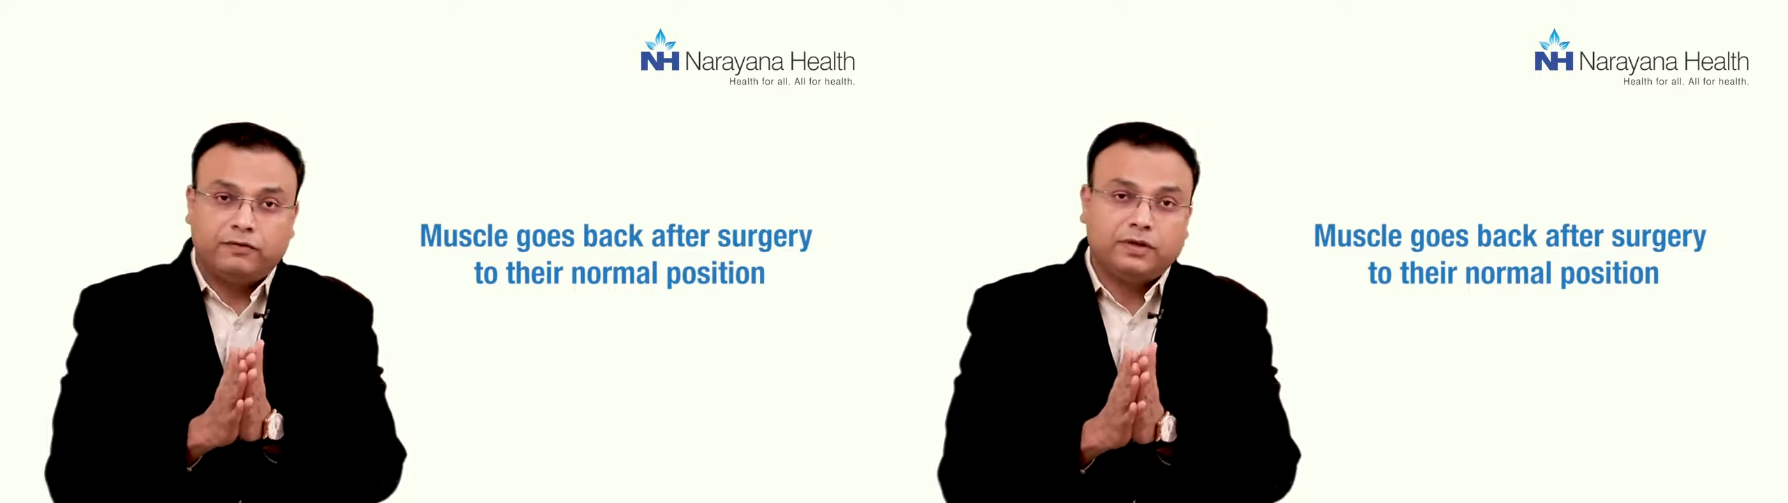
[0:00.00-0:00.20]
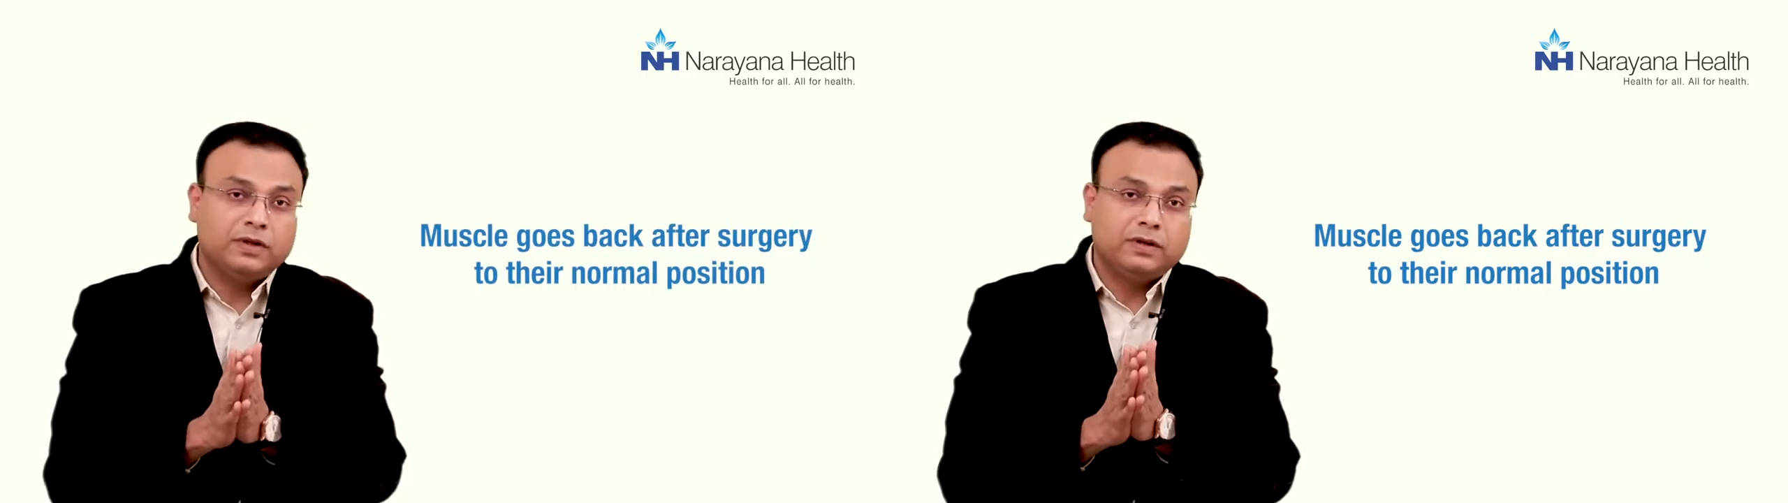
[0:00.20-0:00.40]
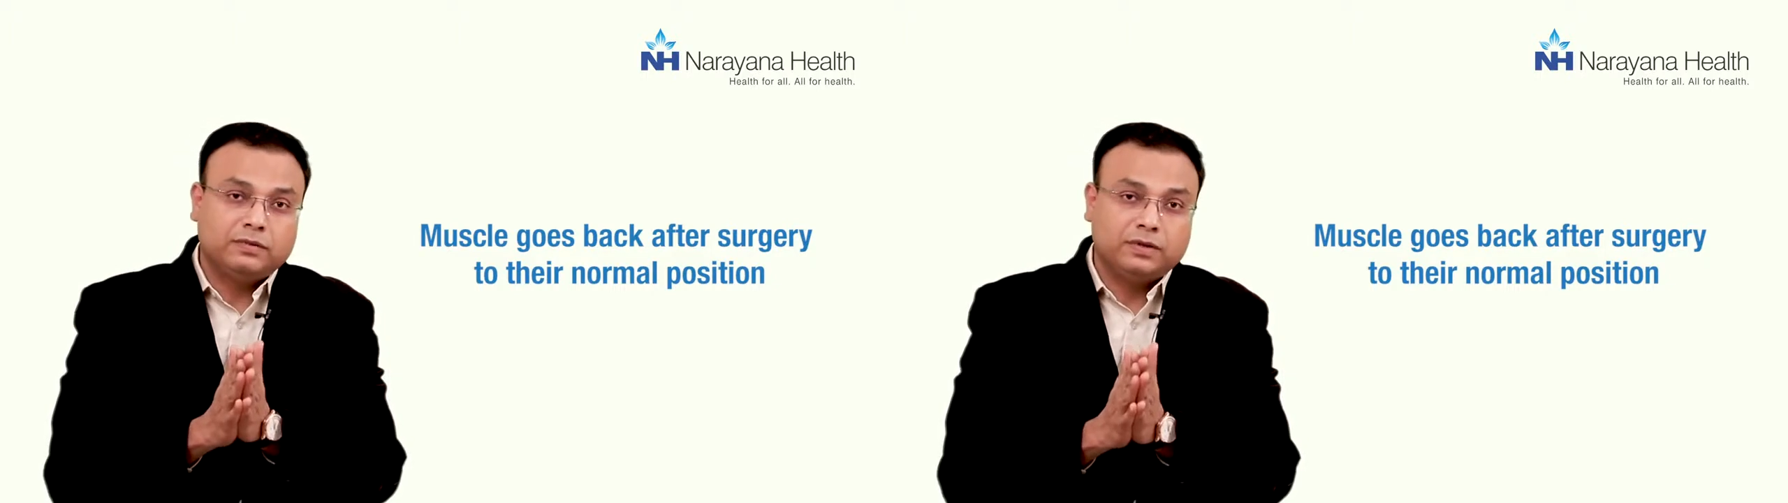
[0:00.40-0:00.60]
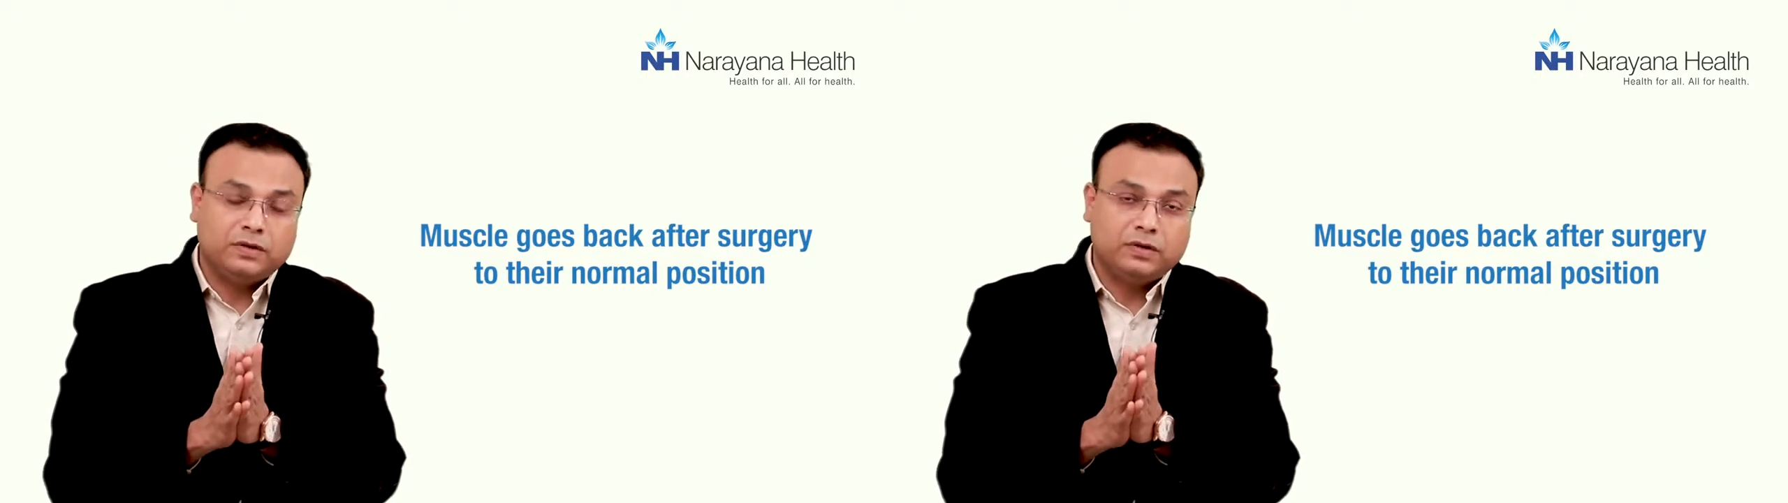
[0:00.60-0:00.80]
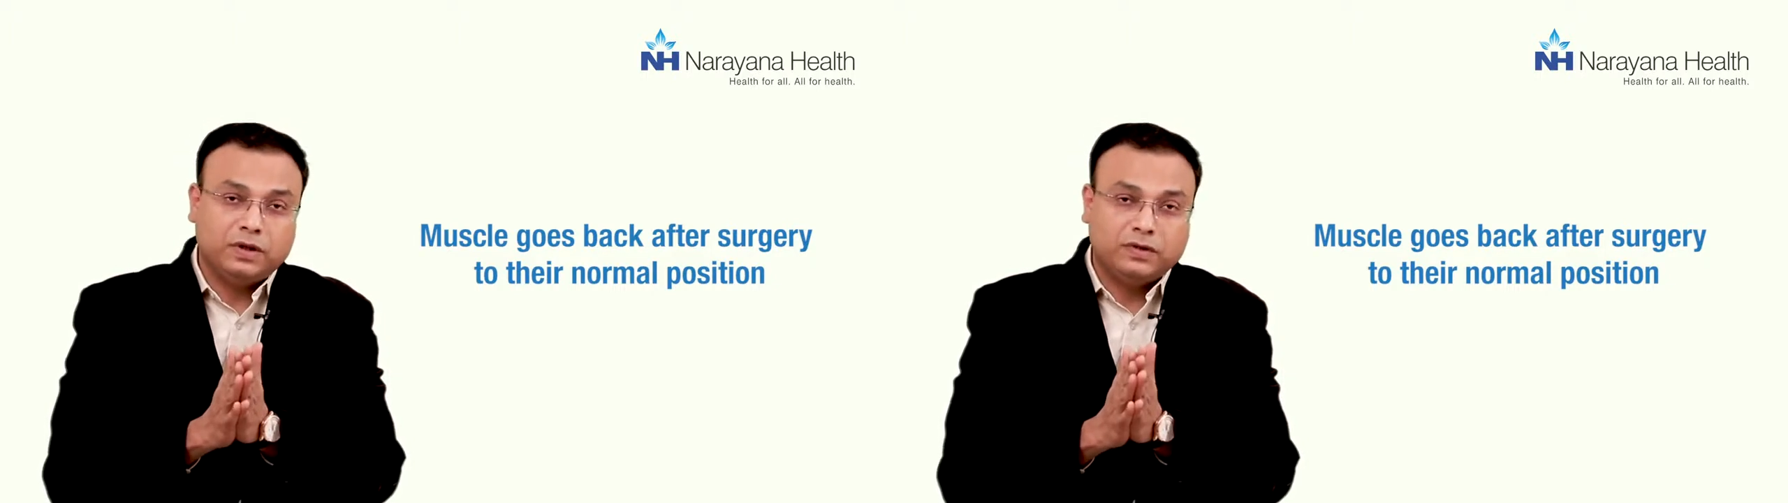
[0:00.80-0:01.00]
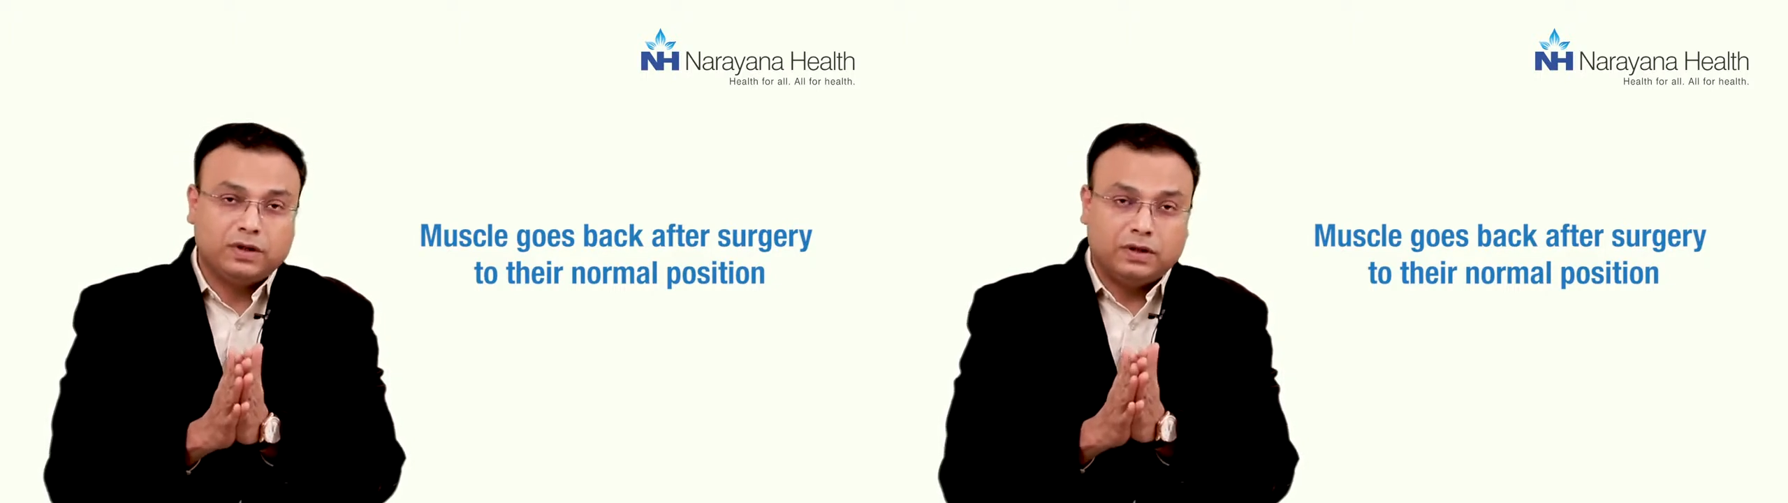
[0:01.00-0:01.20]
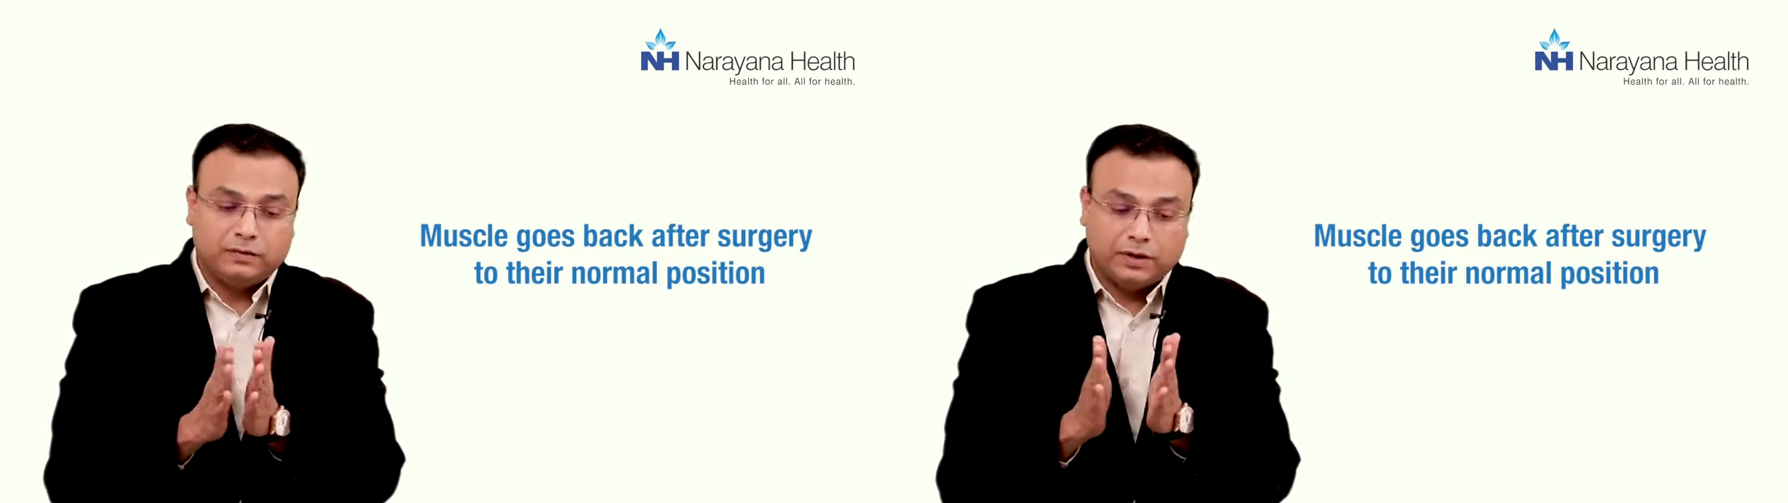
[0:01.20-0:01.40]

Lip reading: after the surgery is done.